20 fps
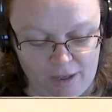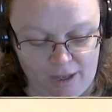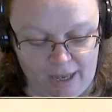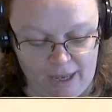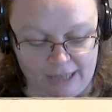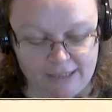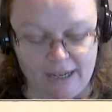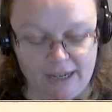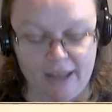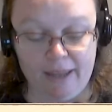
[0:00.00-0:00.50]

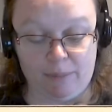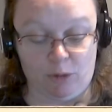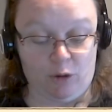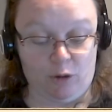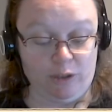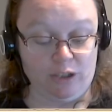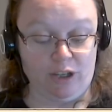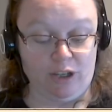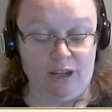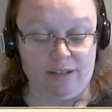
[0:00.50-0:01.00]
And I am
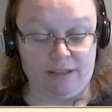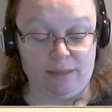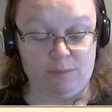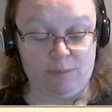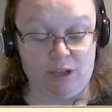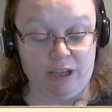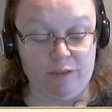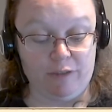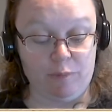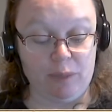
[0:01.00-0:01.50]
going to ask him to
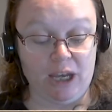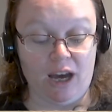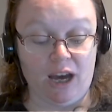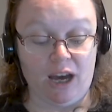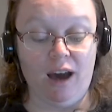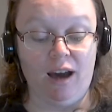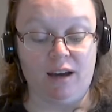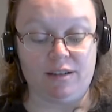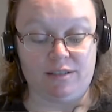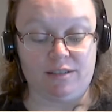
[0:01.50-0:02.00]
give me a
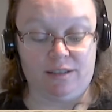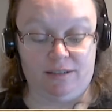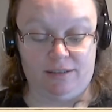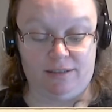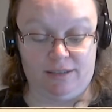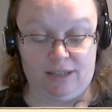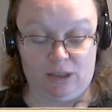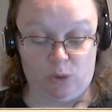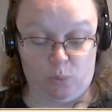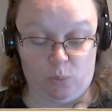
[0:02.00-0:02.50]
heart,
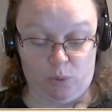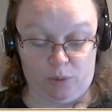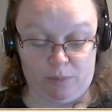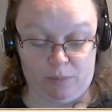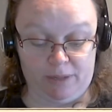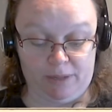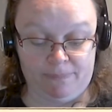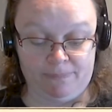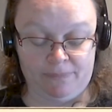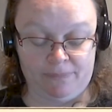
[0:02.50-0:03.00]
said the Woodman.
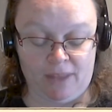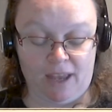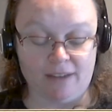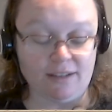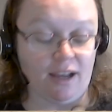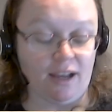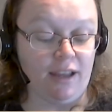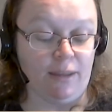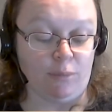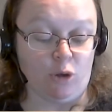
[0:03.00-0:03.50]
And
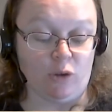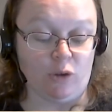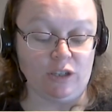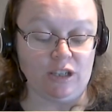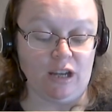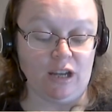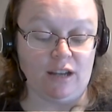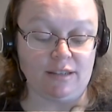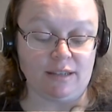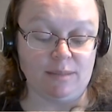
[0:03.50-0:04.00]
I am going
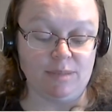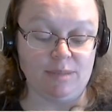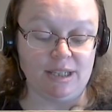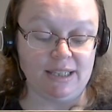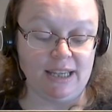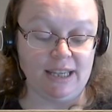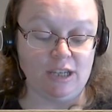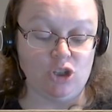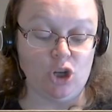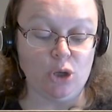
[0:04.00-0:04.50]
to ask him to
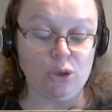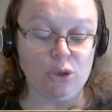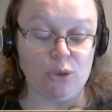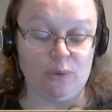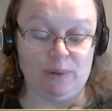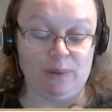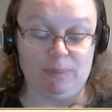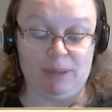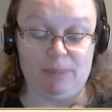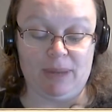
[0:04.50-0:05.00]
send Toto
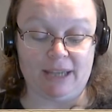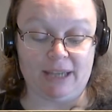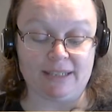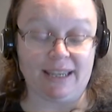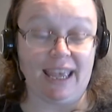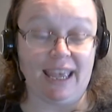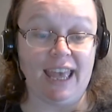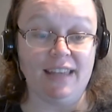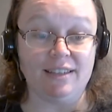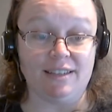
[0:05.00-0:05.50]
and me back to
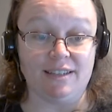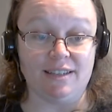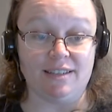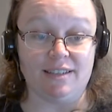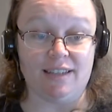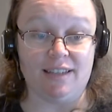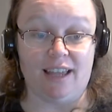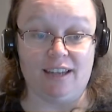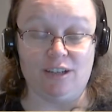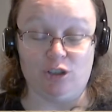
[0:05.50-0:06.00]
Kansas,
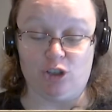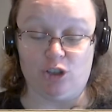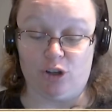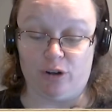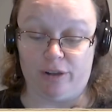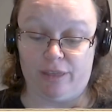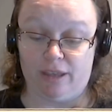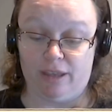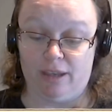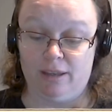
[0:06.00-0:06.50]
added
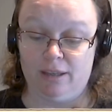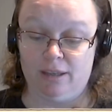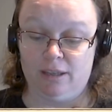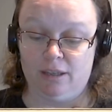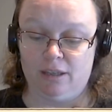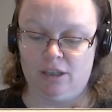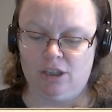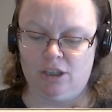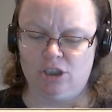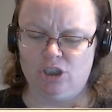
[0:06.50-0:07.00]
Dorothy.
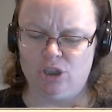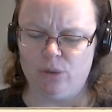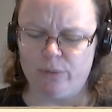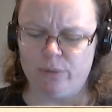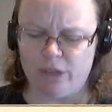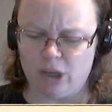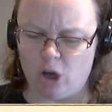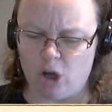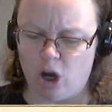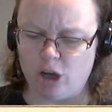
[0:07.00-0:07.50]
Do you
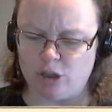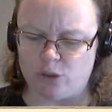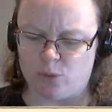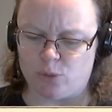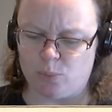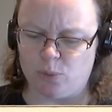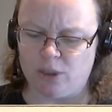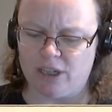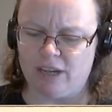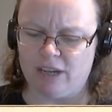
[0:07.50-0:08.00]
think Oz
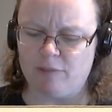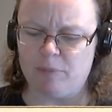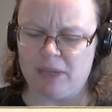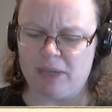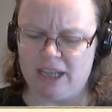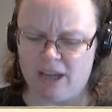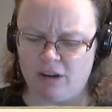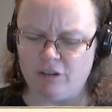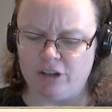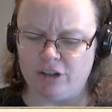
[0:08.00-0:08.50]
would give me
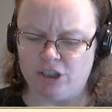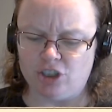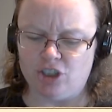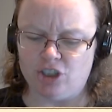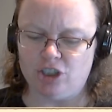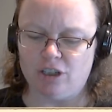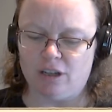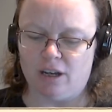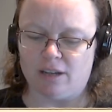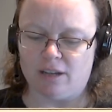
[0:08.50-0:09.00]

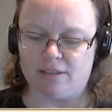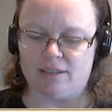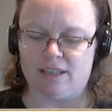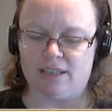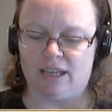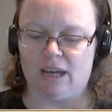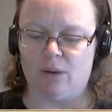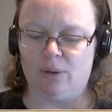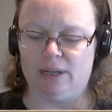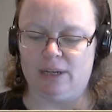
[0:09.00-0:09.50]
courage? Asked the
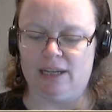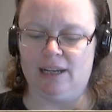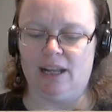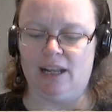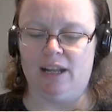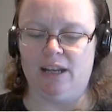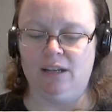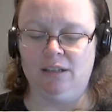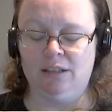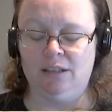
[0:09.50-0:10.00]
Cowardly
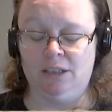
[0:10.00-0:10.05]
Lion.